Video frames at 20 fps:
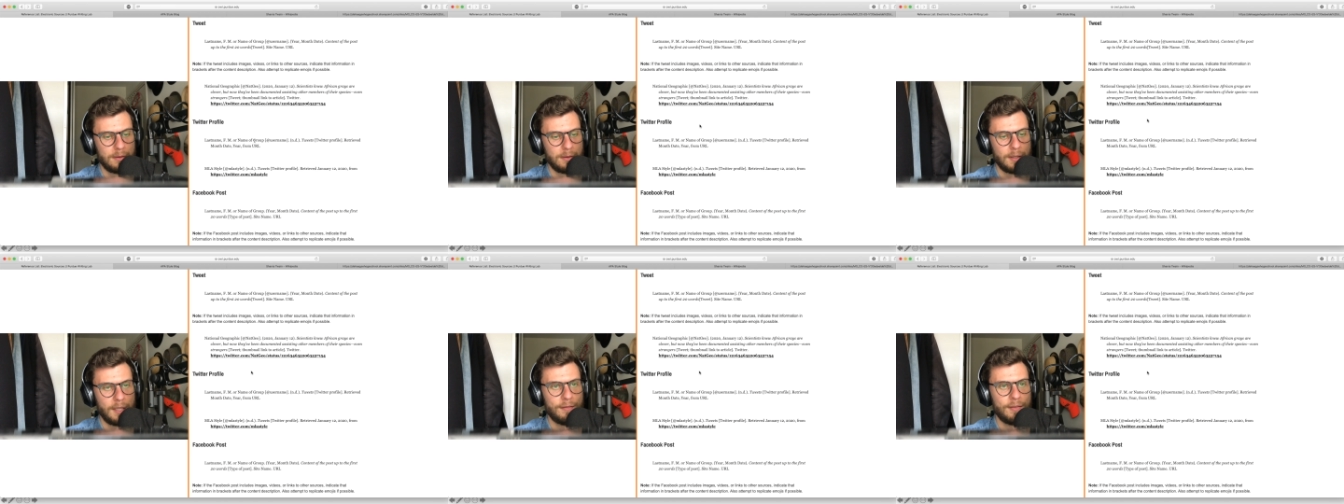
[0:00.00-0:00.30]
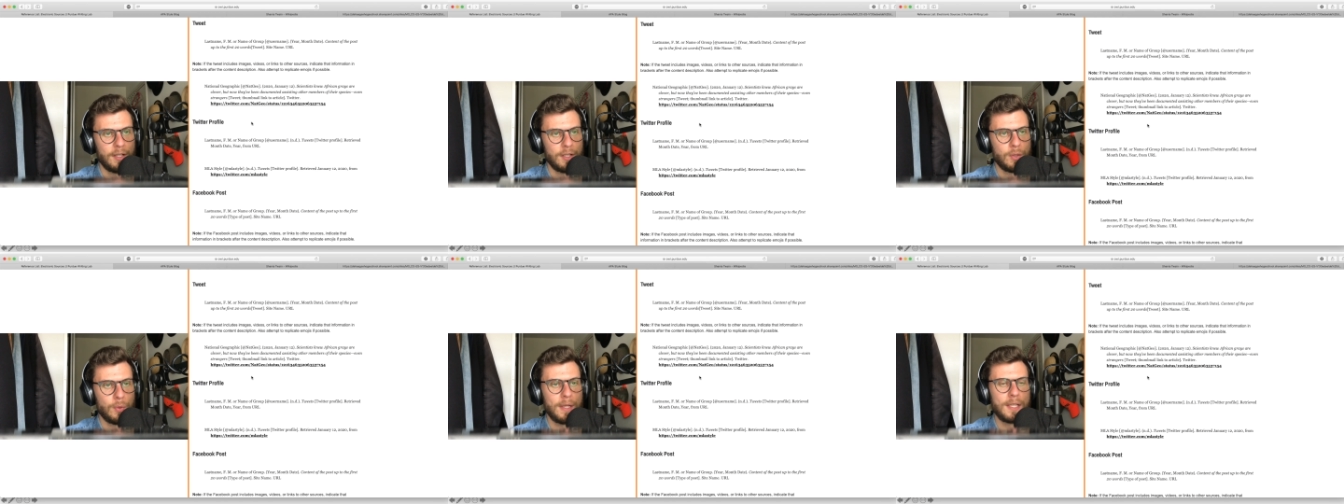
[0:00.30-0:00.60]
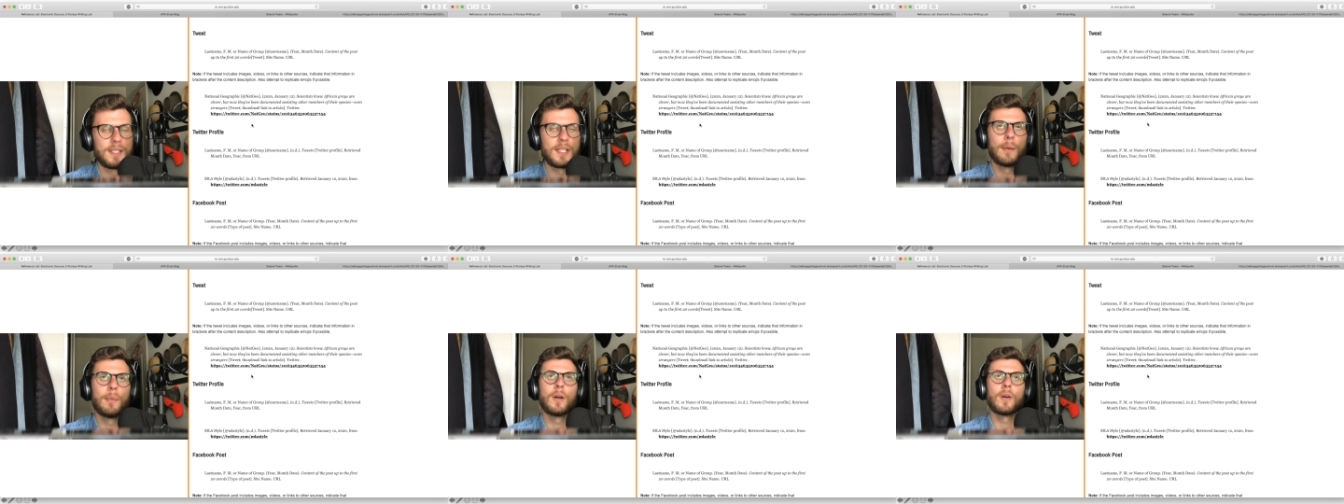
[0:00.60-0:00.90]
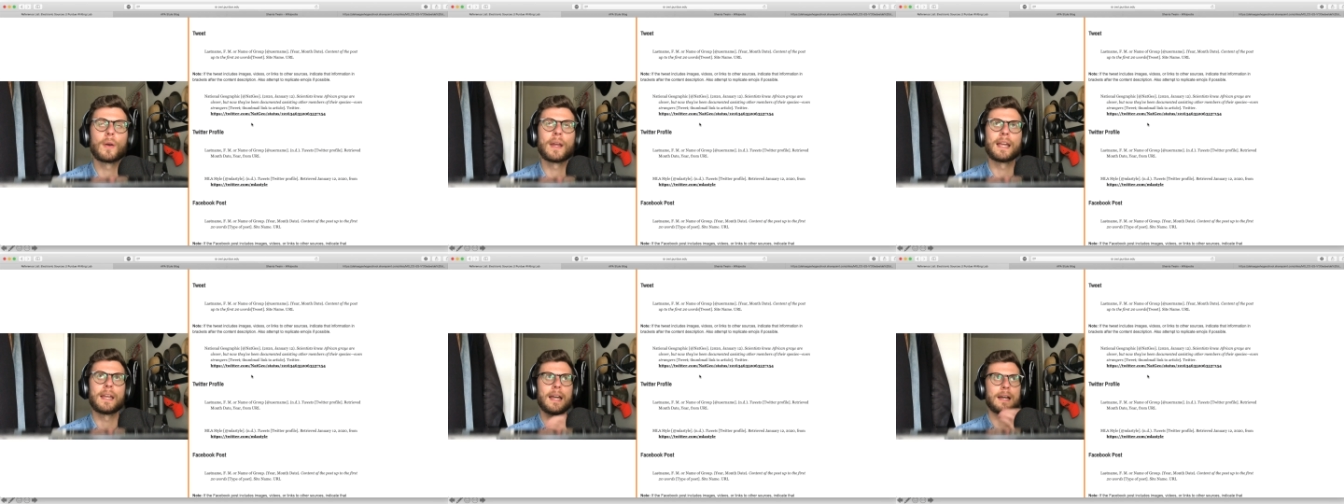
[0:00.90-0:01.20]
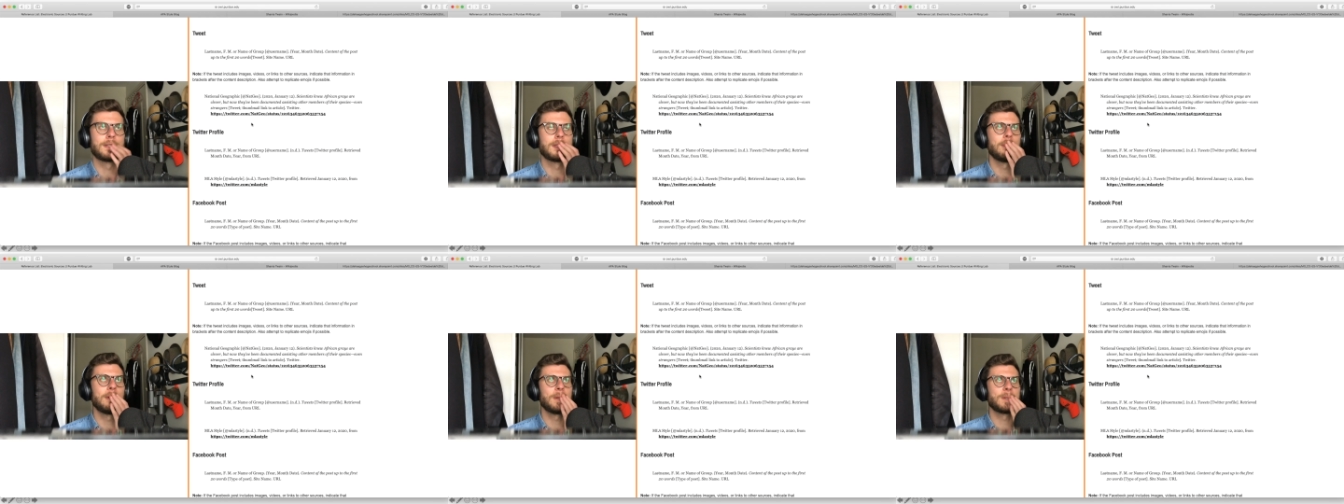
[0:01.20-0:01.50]
Even a tweet. Okay, yeah.
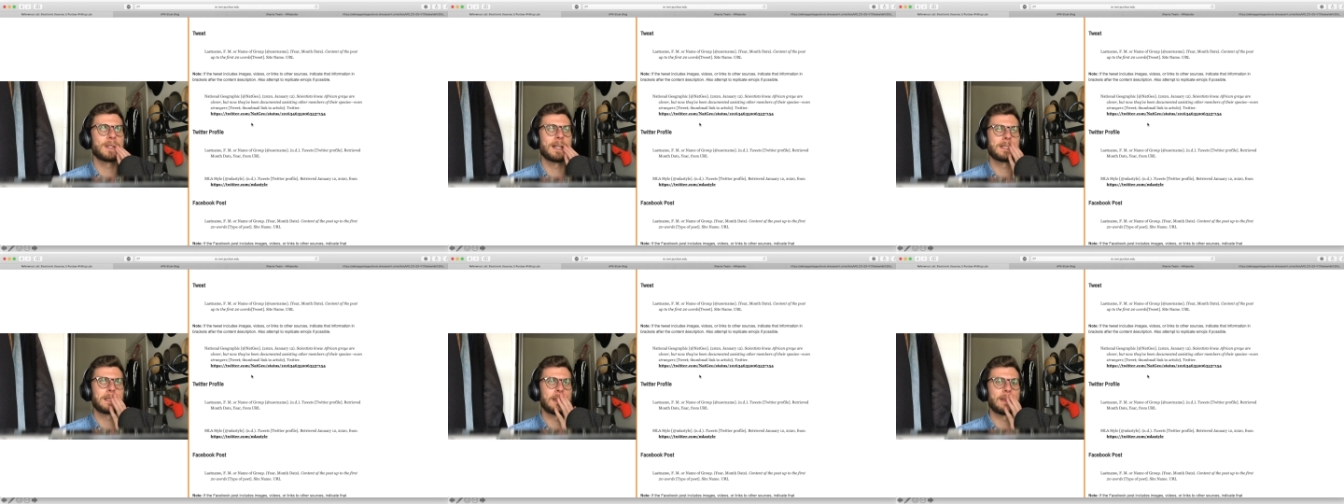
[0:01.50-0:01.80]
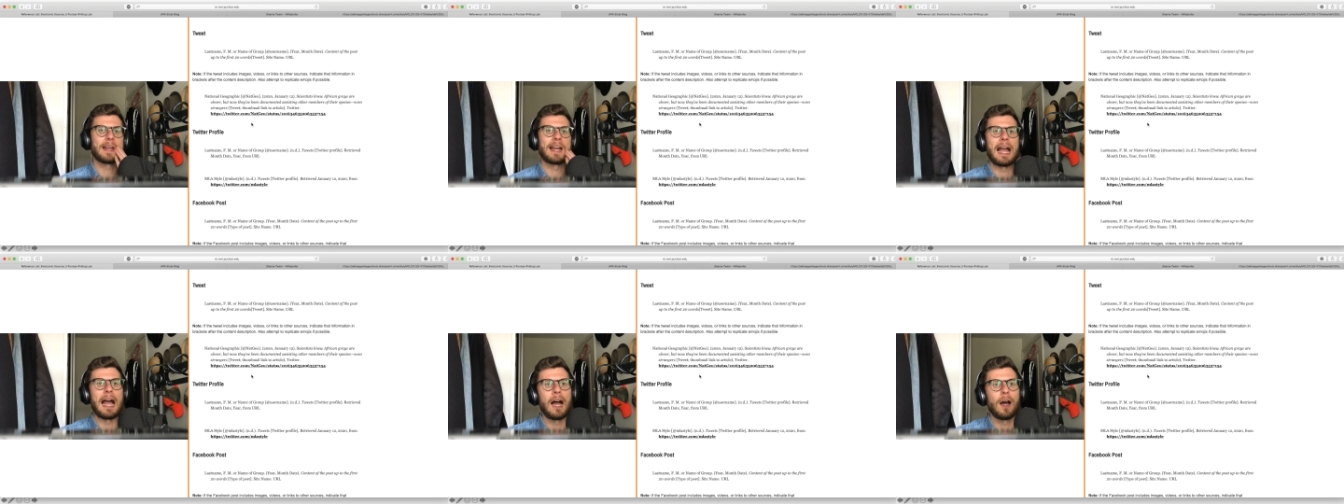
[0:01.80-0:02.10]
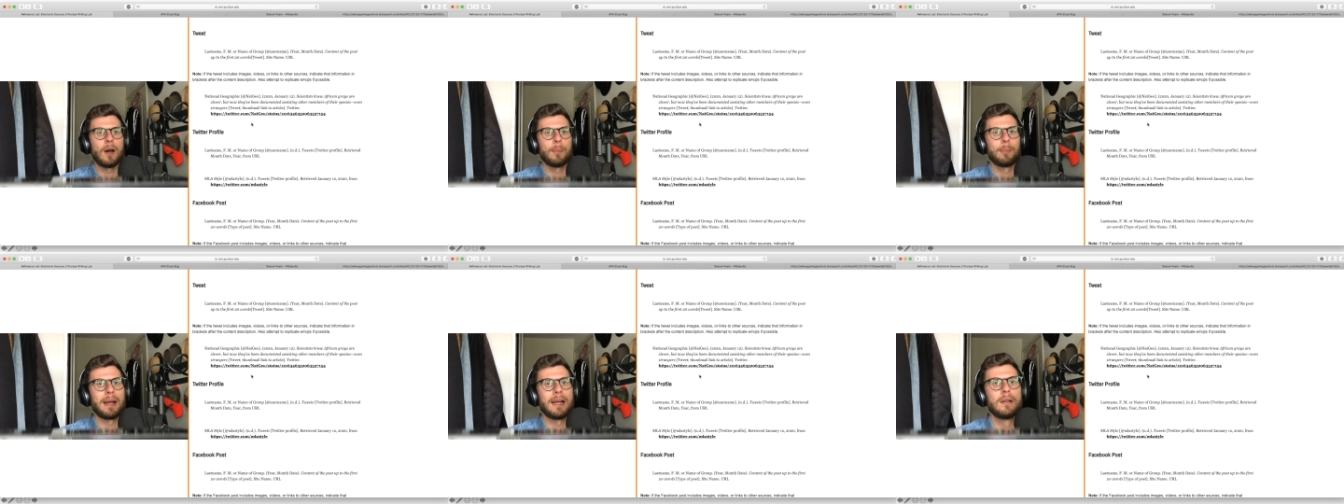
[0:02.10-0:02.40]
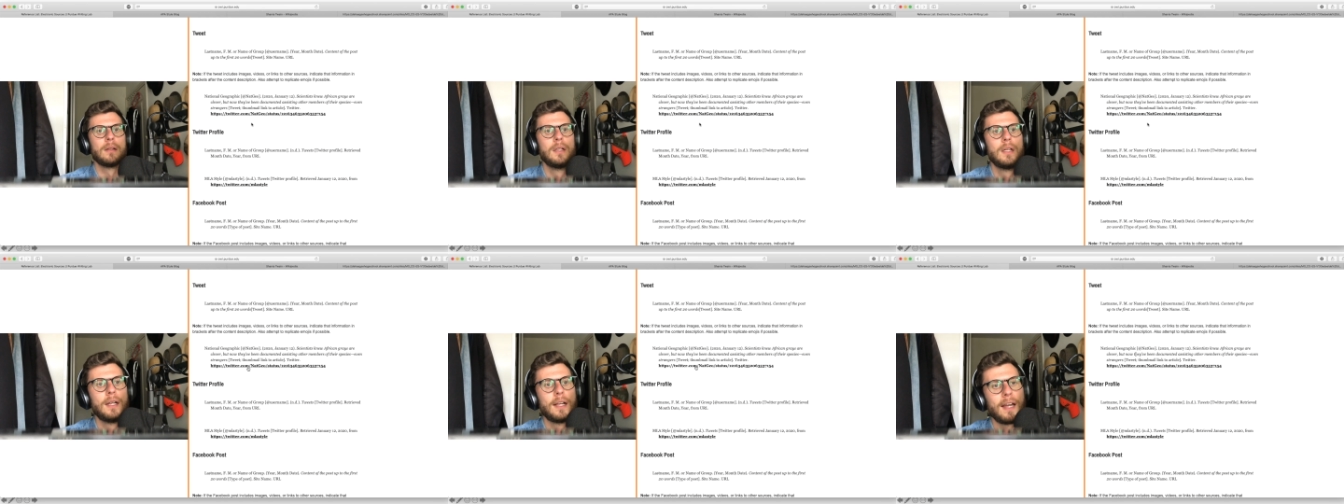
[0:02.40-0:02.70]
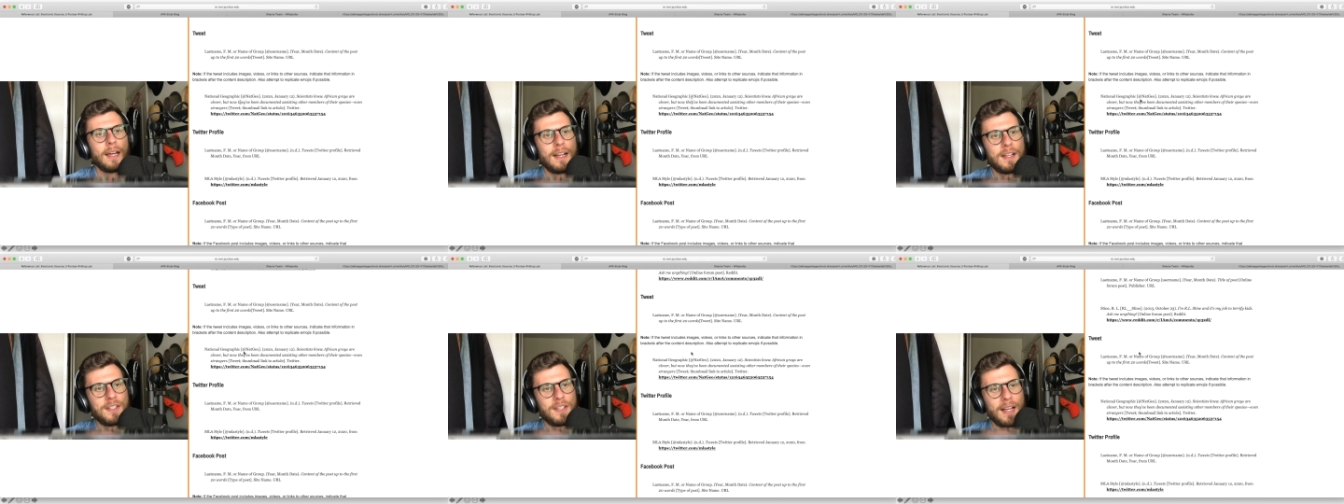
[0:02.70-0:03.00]
Somebody was asking, like, but can
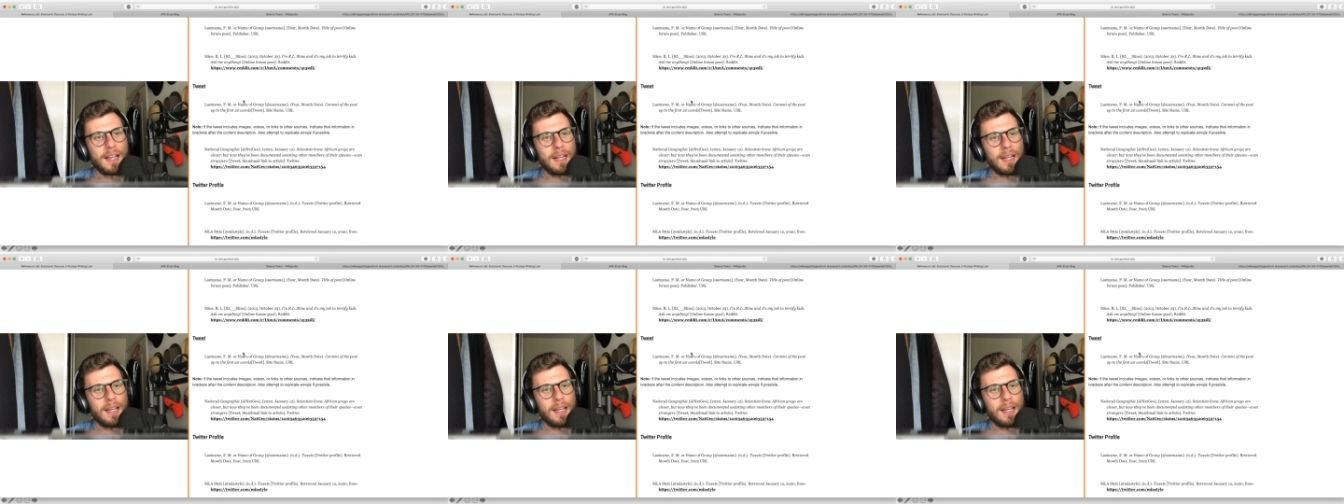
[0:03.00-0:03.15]
I cite?